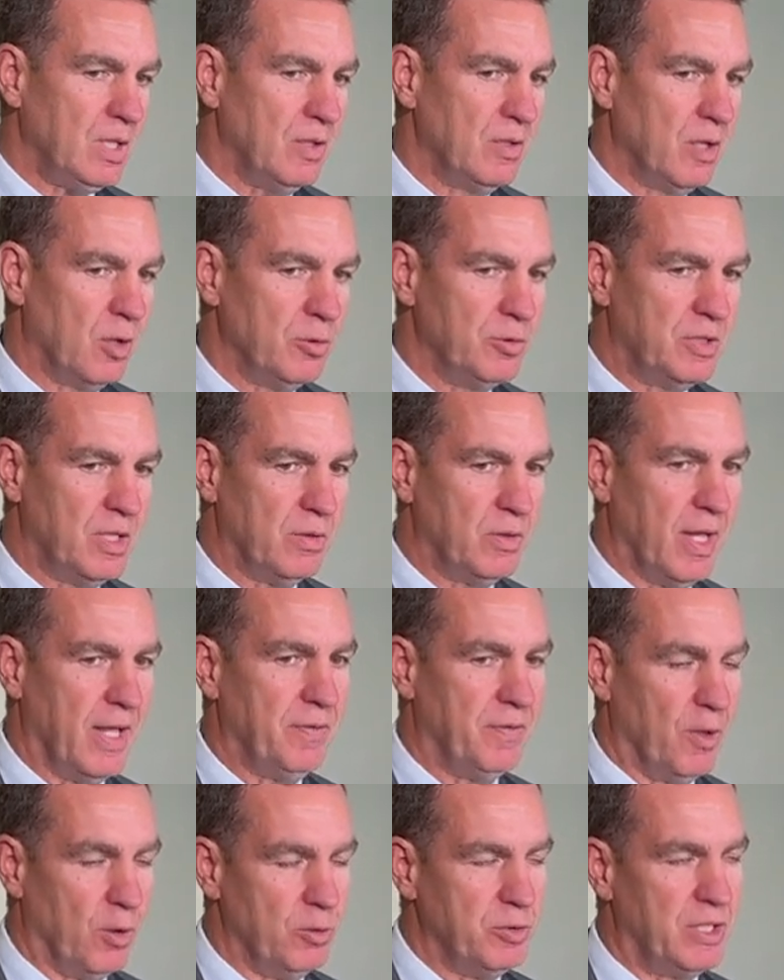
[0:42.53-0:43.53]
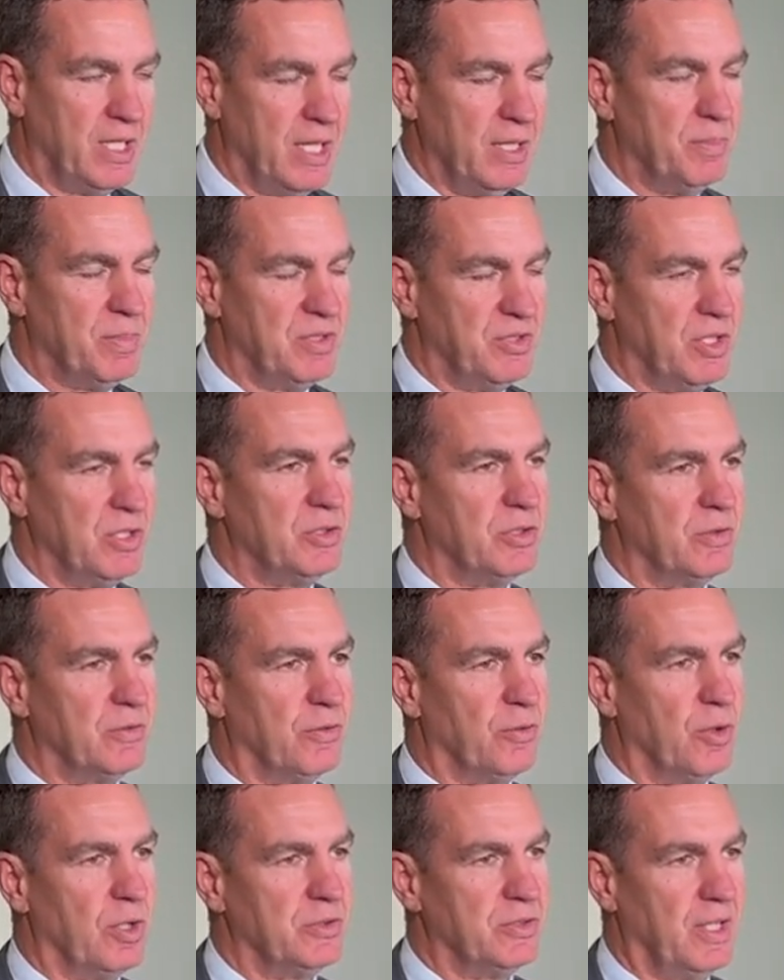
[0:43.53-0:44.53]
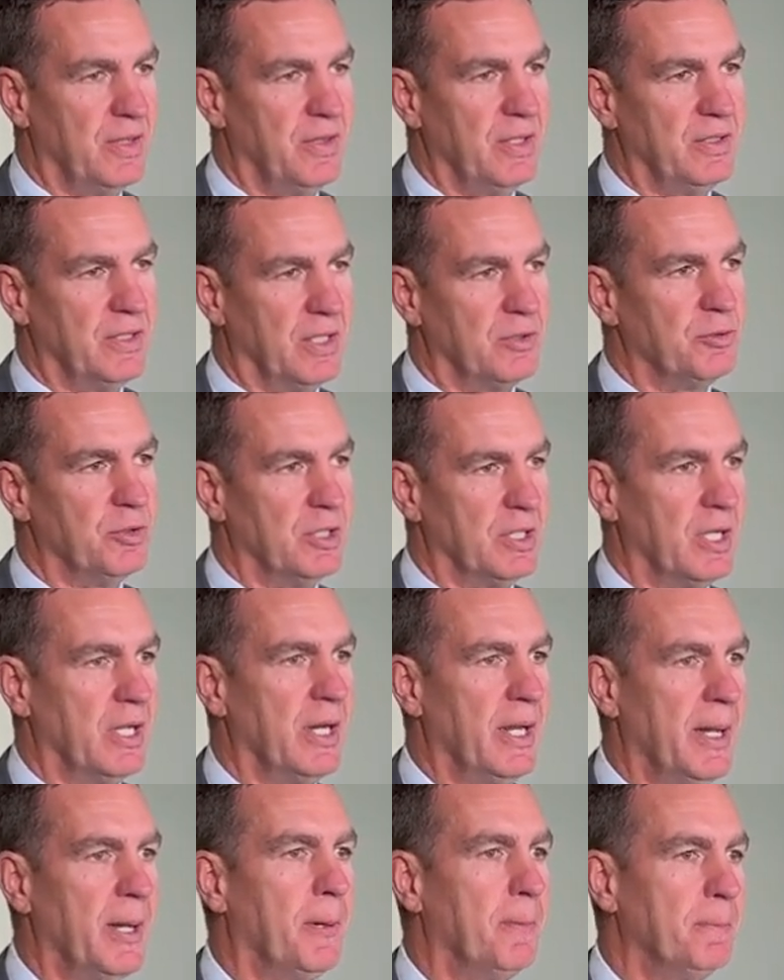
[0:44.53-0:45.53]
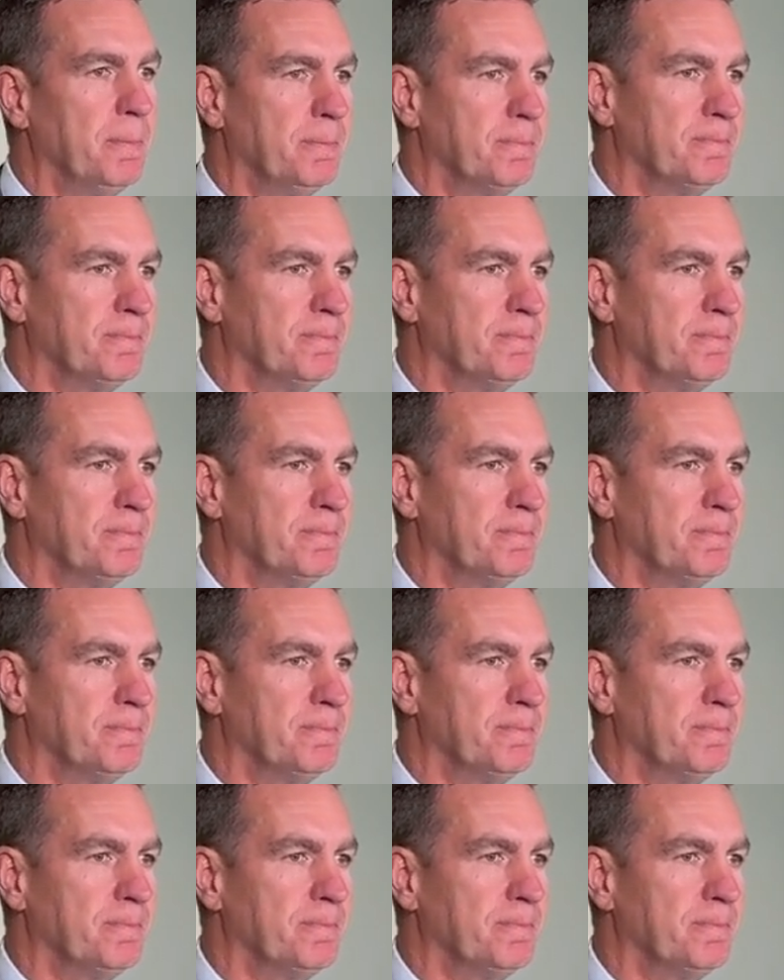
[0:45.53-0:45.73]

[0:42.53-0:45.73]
those key positions for us, I think that's really going to help.